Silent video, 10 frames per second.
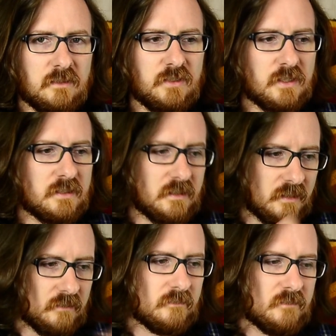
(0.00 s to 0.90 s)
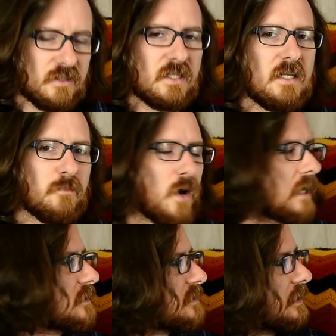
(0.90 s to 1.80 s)
just to keep
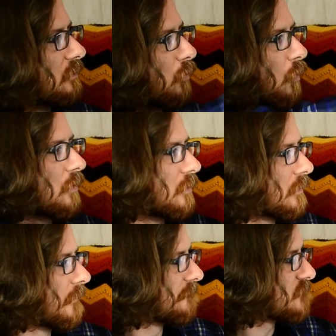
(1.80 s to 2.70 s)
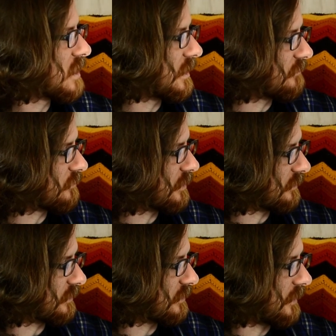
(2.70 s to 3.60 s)
practicing the order and everything
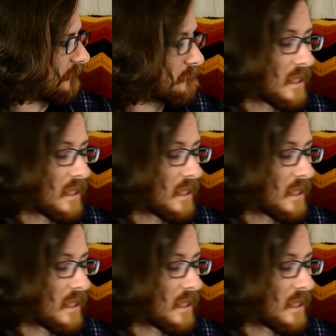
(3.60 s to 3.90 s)
like that.